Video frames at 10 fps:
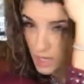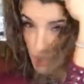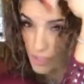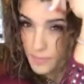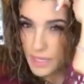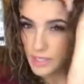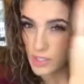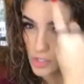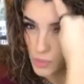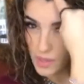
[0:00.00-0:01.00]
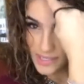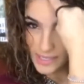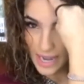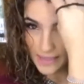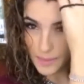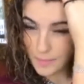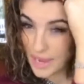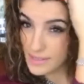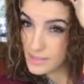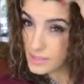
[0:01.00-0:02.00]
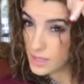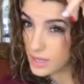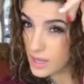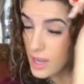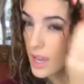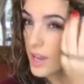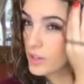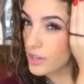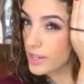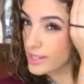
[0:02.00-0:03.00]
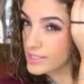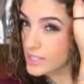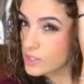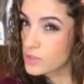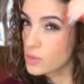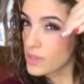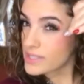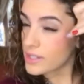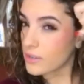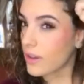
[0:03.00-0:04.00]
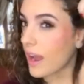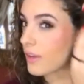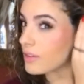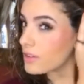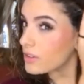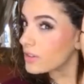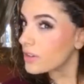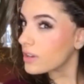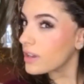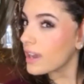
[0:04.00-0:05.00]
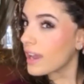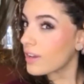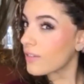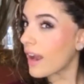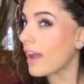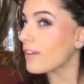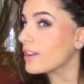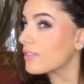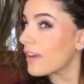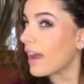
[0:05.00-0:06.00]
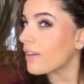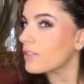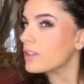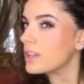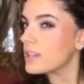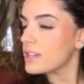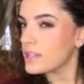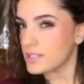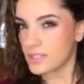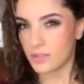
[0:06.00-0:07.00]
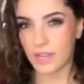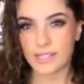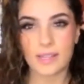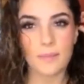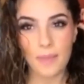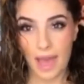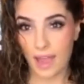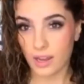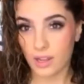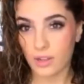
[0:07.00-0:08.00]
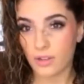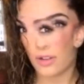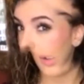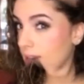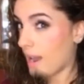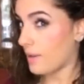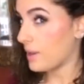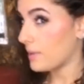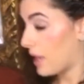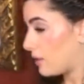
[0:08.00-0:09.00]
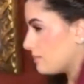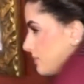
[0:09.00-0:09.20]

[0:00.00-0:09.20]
I just begin to twist at the base. You're gonna continue twisting around and around and around till you get to the back. Okay. Now here we go.